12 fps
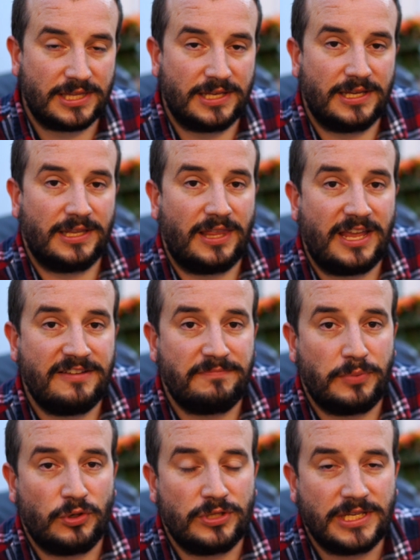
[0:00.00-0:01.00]
the live
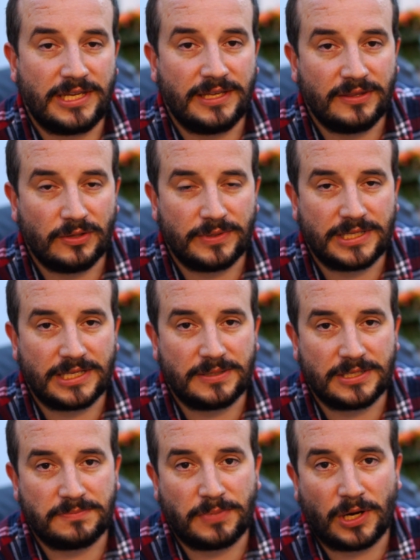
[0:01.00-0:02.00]
brew day that we did
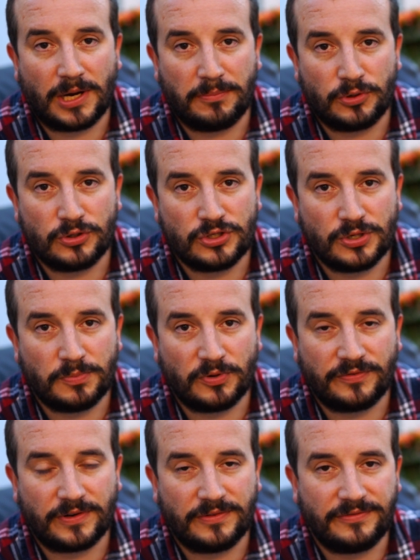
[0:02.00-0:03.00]
as part of BrewTube
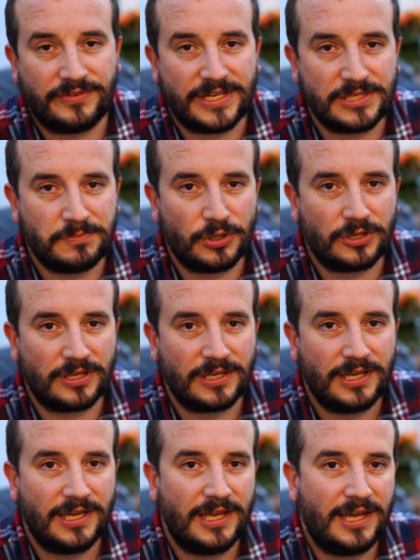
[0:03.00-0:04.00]
over on Facebook,
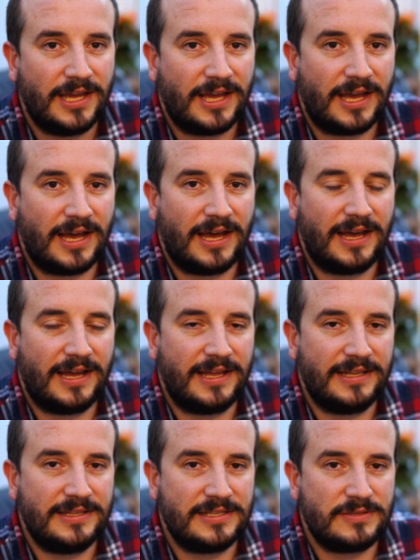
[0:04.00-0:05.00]

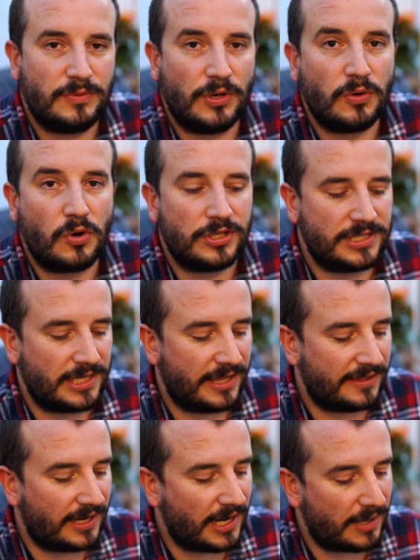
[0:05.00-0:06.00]
and we all got
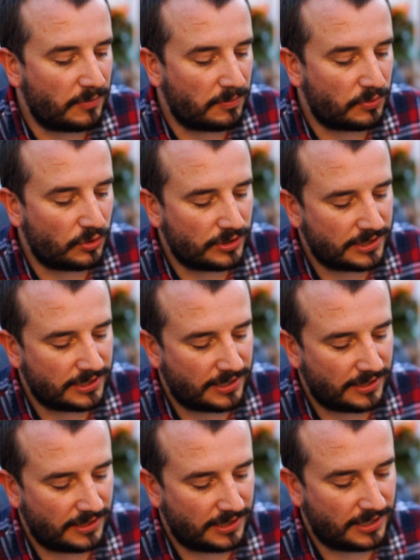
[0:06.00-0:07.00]
together and we brewed
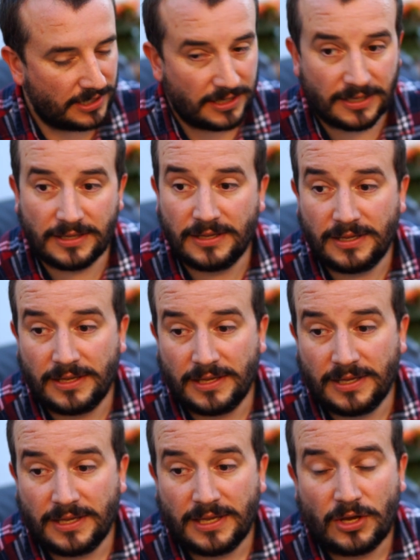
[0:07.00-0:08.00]
the
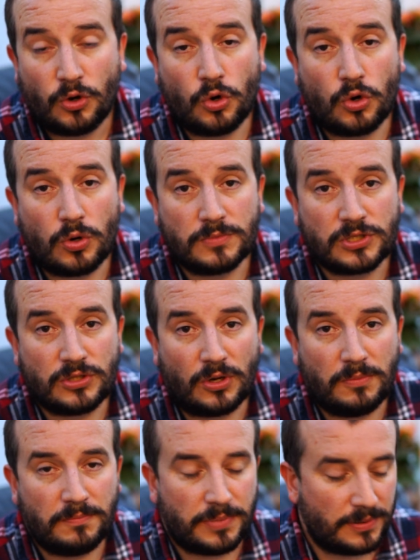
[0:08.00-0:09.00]
HOKUM
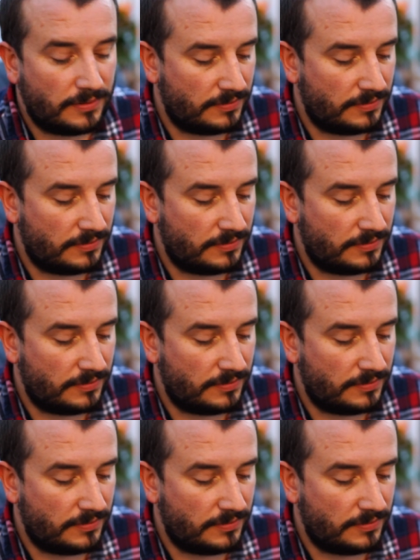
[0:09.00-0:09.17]
Stomp,